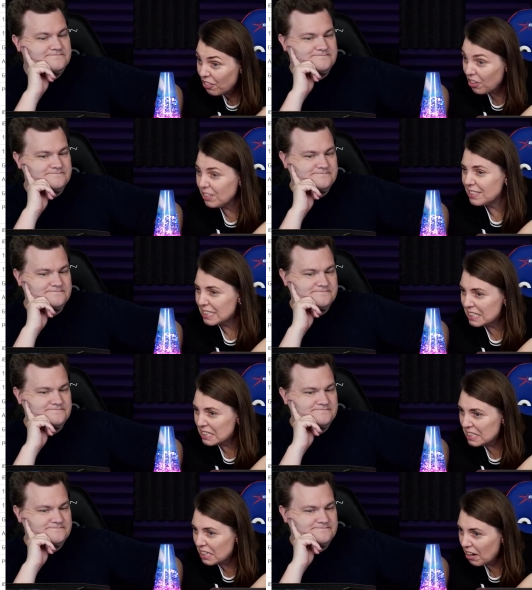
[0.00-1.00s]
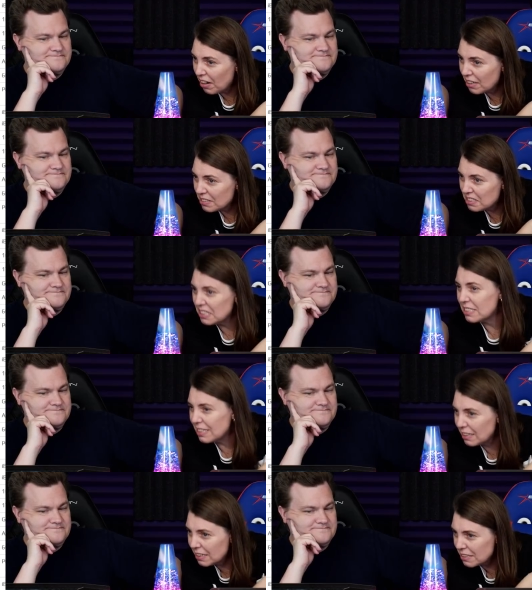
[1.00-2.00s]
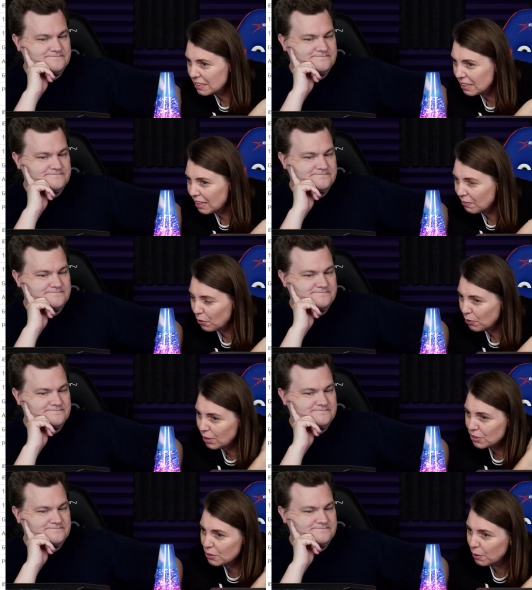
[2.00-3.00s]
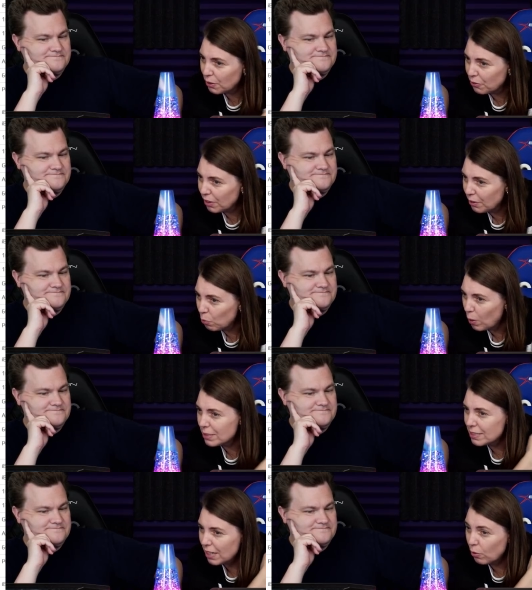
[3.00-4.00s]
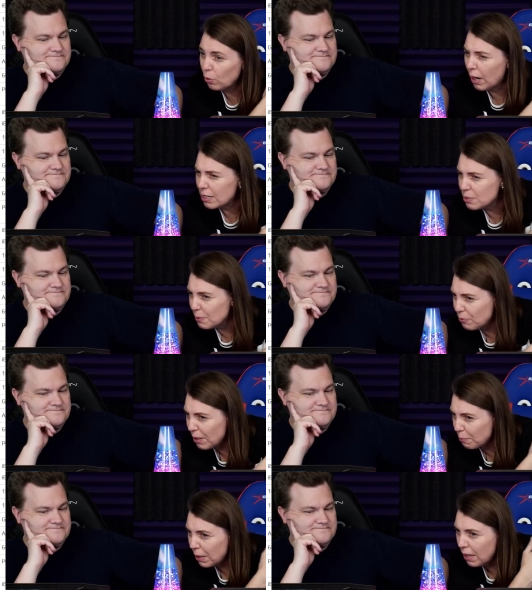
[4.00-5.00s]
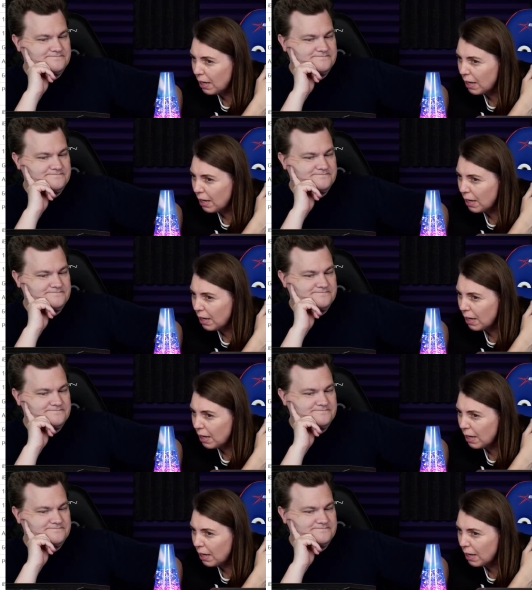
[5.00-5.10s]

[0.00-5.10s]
Speaker 1: thirty sixty Ti, sixteen gigs of D D R four thirty-two hundred, one ter oh, R G B RAM.